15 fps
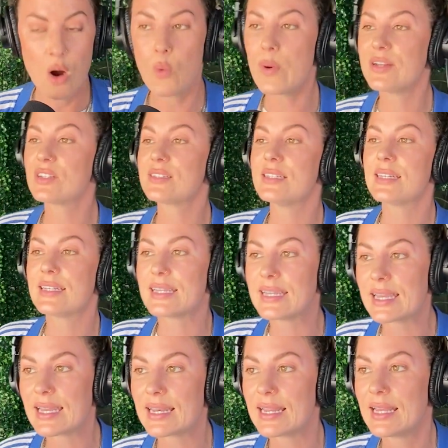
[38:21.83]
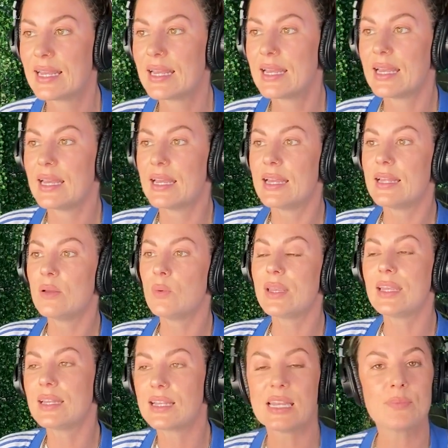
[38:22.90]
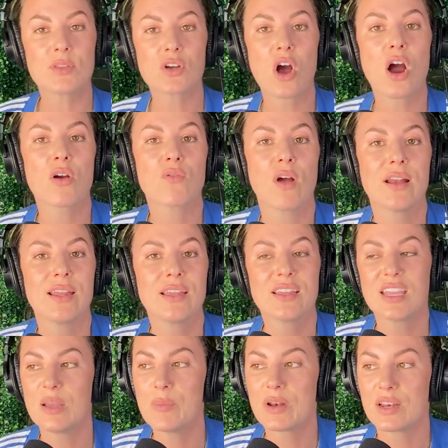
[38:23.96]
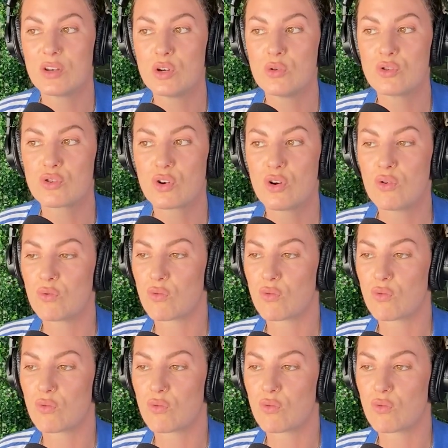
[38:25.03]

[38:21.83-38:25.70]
We just need to keep the car running, keep it in neutral,